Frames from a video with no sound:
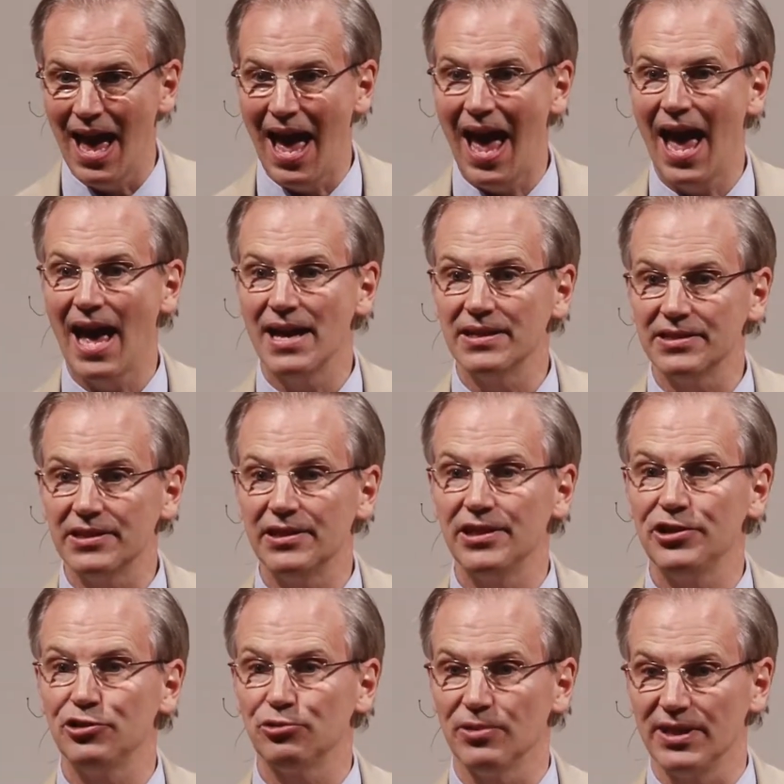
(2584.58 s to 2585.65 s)
has an
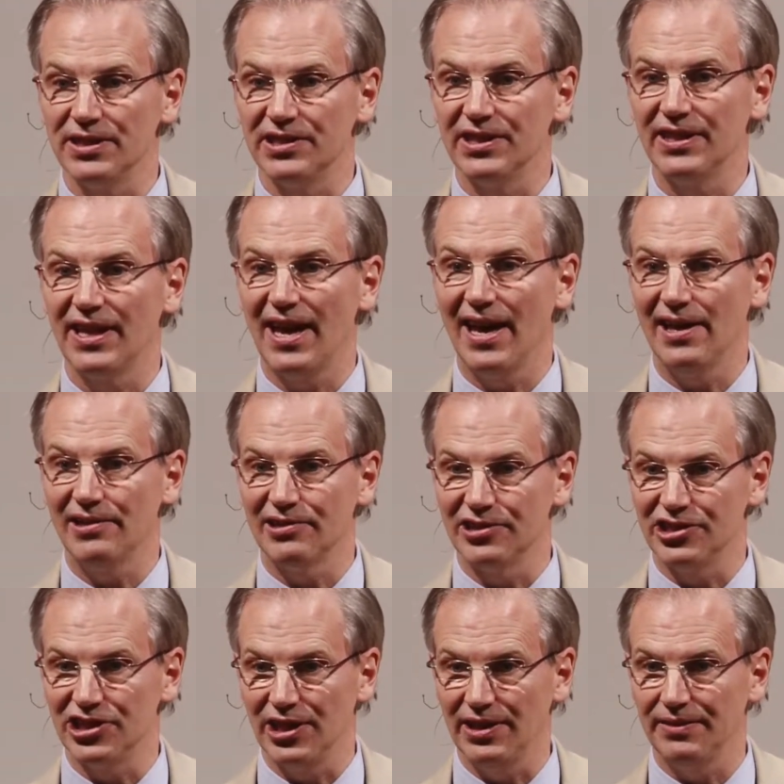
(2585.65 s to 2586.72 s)
intrinsic
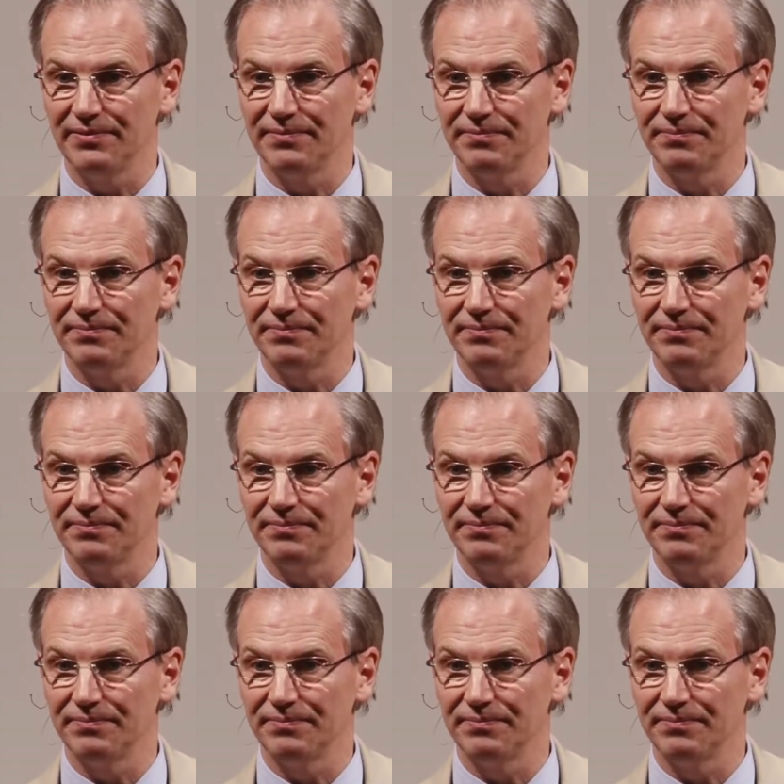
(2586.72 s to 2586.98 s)
energy.